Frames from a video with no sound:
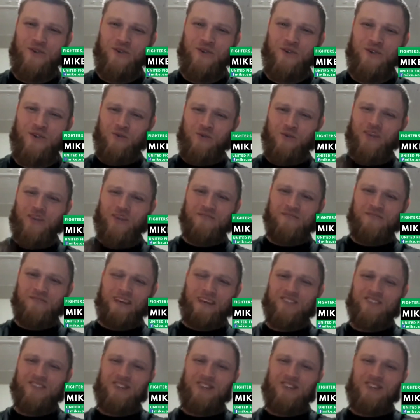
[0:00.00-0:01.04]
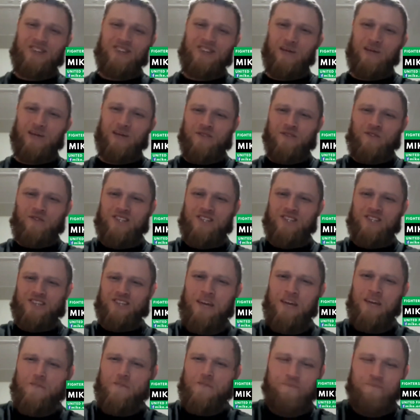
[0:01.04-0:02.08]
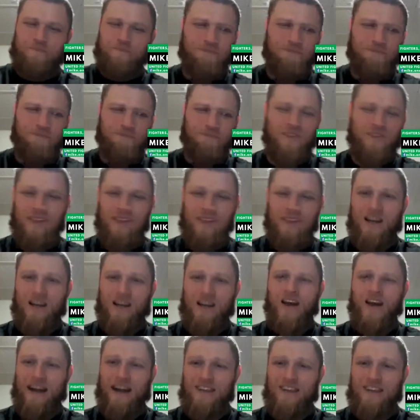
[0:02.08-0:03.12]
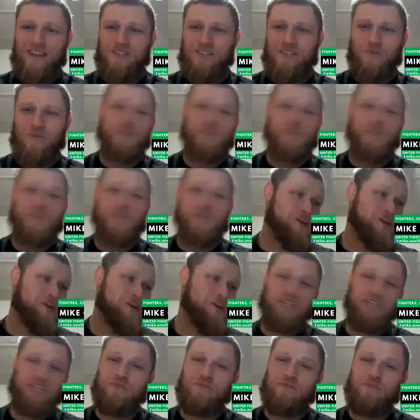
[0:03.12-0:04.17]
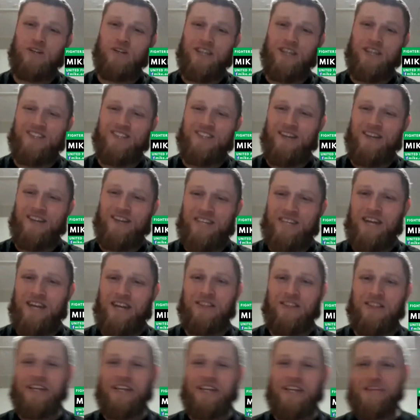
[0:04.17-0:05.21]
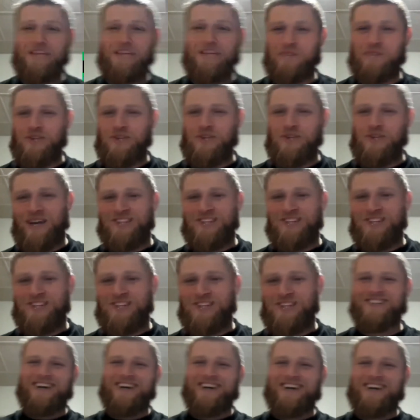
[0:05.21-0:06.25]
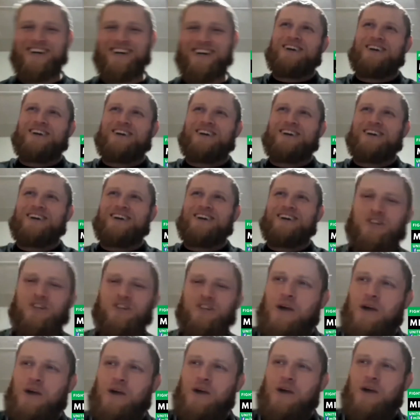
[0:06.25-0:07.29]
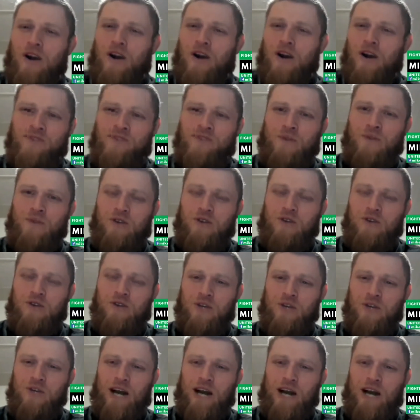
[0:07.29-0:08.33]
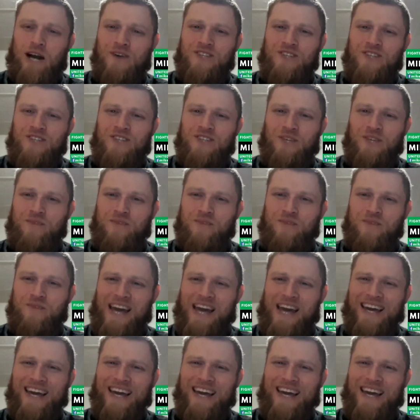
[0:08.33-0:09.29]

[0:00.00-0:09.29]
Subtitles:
with the red vests on that worked for the city, I'd ask them where the RBC building is downtown. They'd give me directions. So I walked for about 2 hours in the Winnipeg